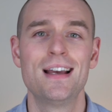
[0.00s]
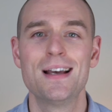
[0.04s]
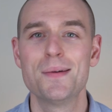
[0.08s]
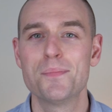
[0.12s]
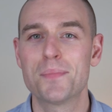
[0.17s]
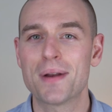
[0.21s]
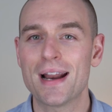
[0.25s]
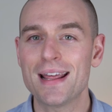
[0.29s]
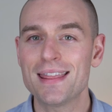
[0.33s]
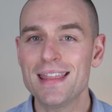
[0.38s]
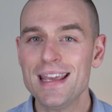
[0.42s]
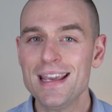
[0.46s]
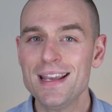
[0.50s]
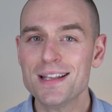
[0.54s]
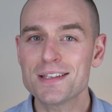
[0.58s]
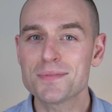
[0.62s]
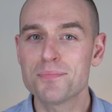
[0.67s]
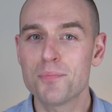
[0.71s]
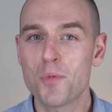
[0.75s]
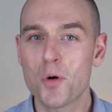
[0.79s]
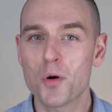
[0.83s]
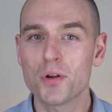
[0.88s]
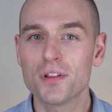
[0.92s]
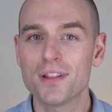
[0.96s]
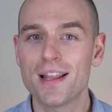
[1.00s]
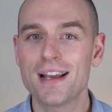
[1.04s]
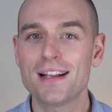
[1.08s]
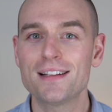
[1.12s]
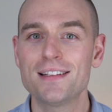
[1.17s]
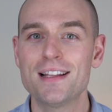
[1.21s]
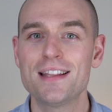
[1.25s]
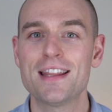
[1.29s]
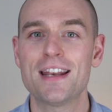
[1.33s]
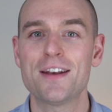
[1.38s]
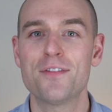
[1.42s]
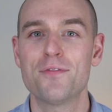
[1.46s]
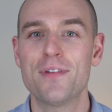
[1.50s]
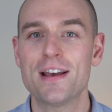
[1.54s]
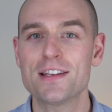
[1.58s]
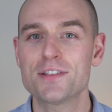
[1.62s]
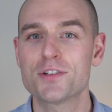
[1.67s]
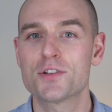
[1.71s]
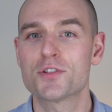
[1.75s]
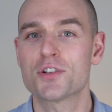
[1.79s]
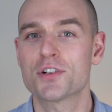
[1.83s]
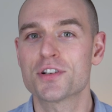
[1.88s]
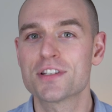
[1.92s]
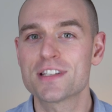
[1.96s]
But I think it's more likely that
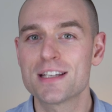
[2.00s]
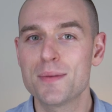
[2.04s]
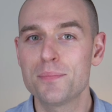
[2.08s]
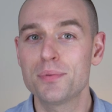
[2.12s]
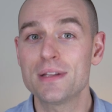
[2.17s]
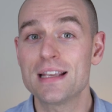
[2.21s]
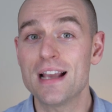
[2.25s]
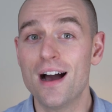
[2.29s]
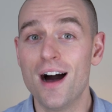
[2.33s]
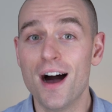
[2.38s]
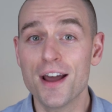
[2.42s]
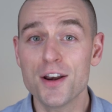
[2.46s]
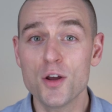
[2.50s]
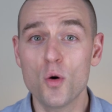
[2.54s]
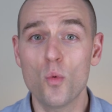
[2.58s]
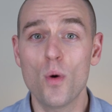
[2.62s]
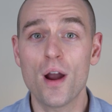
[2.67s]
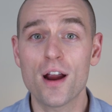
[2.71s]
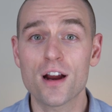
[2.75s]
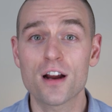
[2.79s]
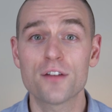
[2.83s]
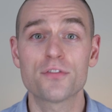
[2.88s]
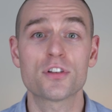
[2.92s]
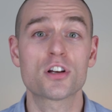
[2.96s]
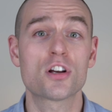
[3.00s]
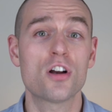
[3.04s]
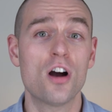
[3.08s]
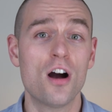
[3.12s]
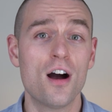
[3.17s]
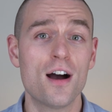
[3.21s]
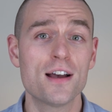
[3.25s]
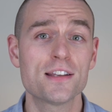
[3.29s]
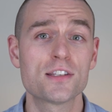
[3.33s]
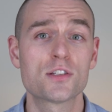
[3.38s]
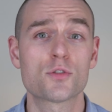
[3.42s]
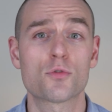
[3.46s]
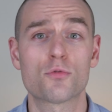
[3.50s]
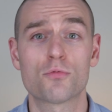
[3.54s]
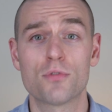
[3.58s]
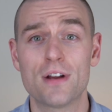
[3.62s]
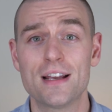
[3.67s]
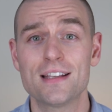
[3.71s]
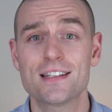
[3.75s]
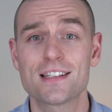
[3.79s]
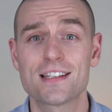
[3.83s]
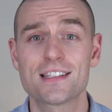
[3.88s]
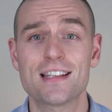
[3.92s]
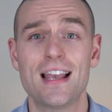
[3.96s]
investors are simply unaware of the costs,
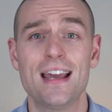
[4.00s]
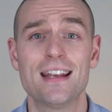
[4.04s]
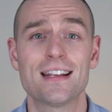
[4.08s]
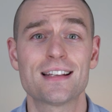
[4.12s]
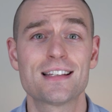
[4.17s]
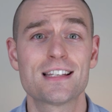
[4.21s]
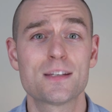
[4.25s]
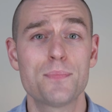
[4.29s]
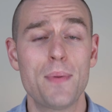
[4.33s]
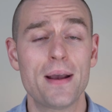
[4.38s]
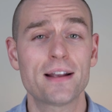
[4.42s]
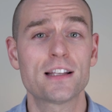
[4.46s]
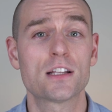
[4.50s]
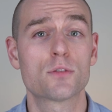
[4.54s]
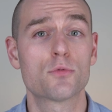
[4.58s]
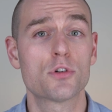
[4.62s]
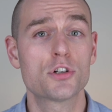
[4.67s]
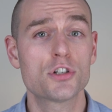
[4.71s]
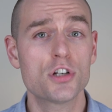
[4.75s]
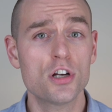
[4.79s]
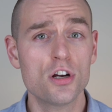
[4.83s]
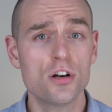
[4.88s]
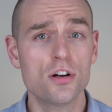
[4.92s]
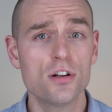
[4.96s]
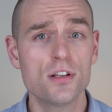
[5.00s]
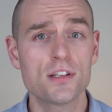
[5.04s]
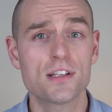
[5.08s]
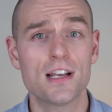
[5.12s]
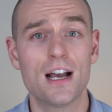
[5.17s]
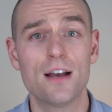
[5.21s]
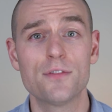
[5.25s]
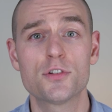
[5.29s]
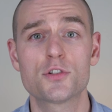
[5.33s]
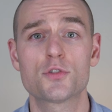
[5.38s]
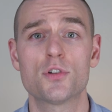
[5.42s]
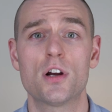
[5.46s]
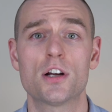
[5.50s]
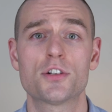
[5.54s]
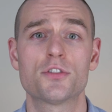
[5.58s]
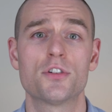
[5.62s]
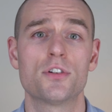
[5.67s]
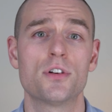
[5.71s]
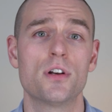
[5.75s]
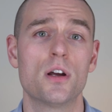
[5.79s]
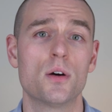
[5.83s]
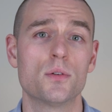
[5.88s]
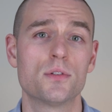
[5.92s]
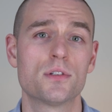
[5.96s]
risks, and expected returns of structured
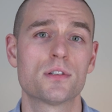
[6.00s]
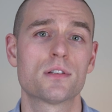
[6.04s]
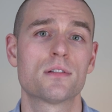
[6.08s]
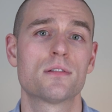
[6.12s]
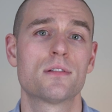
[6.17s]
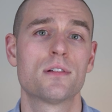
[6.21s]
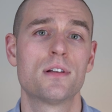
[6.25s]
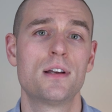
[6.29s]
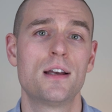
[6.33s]
notes.